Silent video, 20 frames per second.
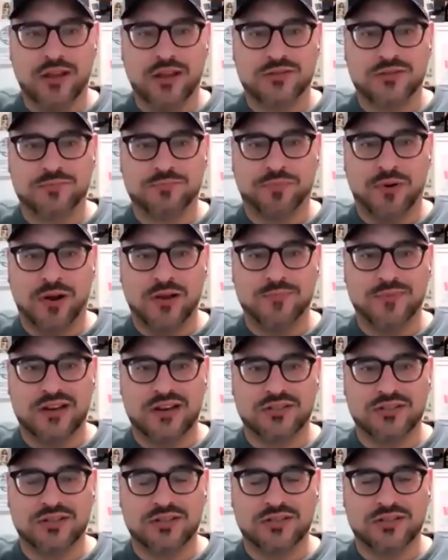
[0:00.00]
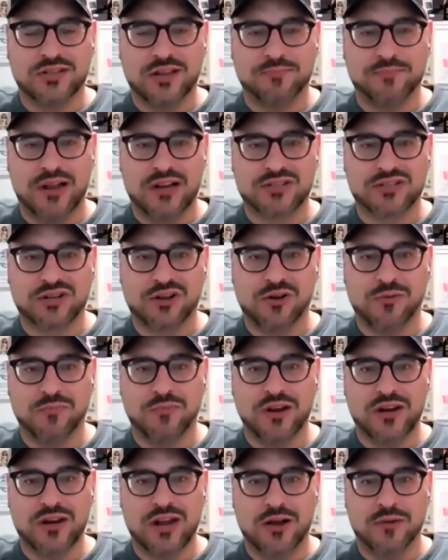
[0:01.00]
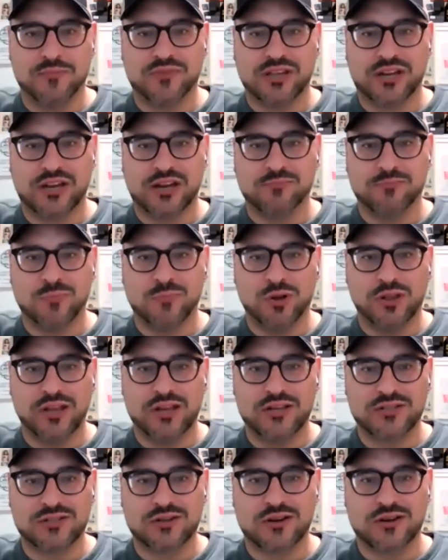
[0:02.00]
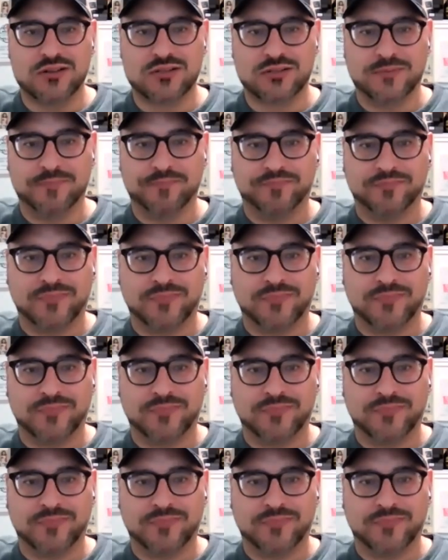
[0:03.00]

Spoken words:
it's probably because he said Mexico, but now I'm thinking mole sauce.